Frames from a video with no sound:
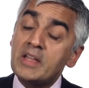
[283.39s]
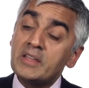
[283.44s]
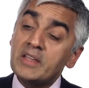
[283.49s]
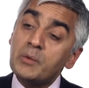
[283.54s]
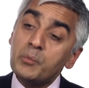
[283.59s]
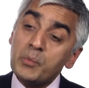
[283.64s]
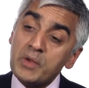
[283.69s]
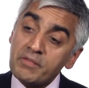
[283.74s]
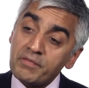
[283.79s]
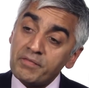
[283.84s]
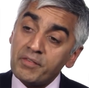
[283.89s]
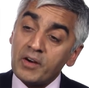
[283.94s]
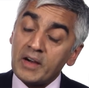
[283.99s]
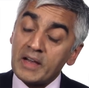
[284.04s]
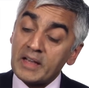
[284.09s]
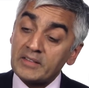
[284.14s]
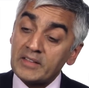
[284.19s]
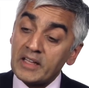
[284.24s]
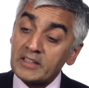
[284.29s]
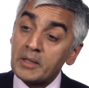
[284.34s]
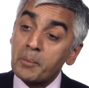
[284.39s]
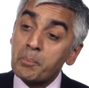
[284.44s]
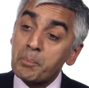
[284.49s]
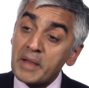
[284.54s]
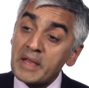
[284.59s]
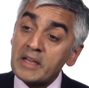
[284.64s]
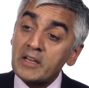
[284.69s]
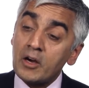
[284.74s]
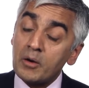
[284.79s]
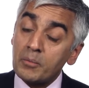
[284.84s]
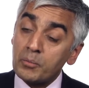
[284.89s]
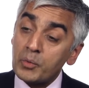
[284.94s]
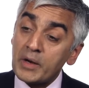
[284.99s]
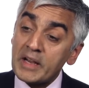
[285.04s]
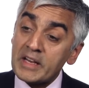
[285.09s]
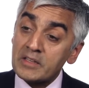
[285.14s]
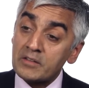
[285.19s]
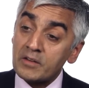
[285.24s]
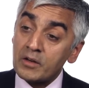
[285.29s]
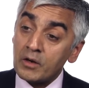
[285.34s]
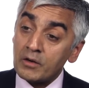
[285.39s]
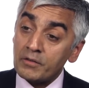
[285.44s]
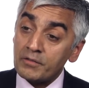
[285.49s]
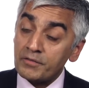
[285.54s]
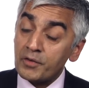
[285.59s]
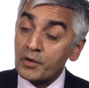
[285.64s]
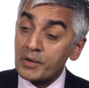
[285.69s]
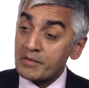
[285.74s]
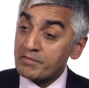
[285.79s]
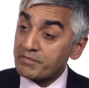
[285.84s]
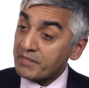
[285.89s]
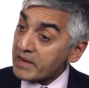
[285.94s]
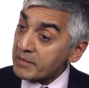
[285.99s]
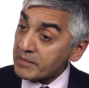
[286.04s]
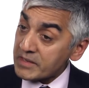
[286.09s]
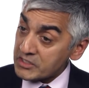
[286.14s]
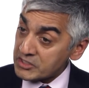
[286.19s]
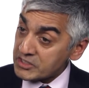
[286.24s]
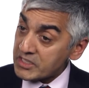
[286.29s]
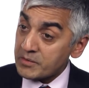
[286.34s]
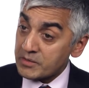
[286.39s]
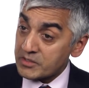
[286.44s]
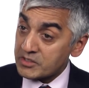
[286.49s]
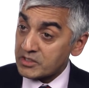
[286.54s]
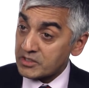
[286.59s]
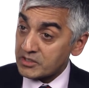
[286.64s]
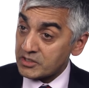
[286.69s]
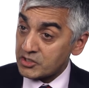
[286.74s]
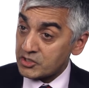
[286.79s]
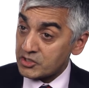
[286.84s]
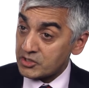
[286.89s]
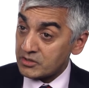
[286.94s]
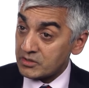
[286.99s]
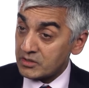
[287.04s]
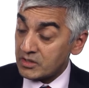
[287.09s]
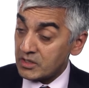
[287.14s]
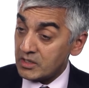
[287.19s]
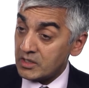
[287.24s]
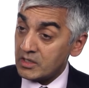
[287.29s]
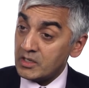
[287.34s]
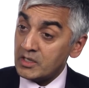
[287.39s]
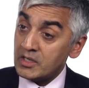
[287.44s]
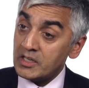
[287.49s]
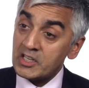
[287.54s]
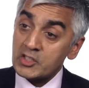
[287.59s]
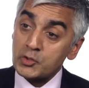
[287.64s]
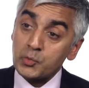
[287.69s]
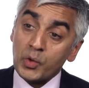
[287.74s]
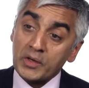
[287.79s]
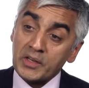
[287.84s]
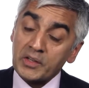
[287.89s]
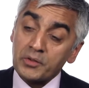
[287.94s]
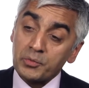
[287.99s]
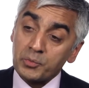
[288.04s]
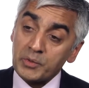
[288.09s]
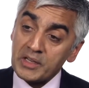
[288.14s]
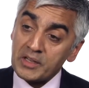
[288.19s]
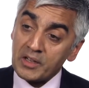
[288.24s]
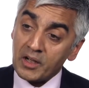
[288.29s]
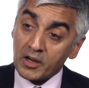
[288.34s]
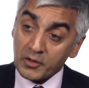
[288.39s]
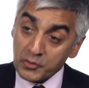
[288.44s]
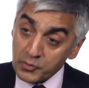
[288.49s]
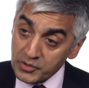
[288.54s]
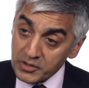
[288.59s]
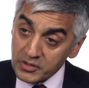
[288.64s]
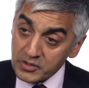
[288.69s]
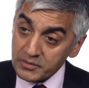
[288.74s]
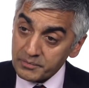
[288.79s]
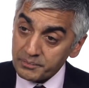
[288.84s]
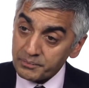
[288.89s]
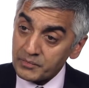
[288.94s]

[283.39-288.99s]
then we find that the pickup rate of, for a very serious condition is 1 in 300.